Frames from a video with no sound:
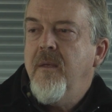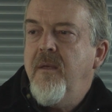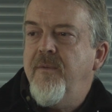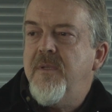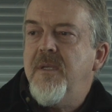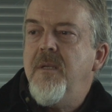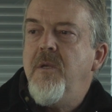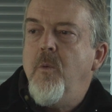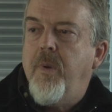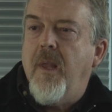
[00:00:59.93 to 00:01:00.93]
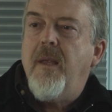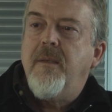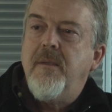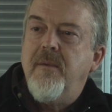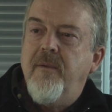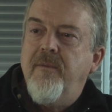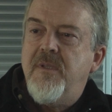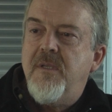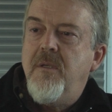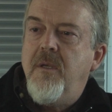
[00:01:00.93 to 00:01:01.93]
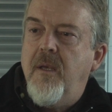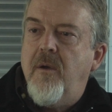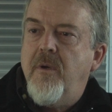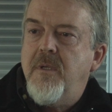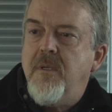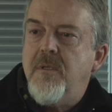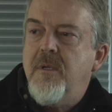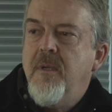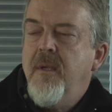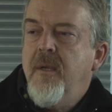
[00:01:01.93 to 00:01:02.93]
if it's in your blood, it's in your heritage.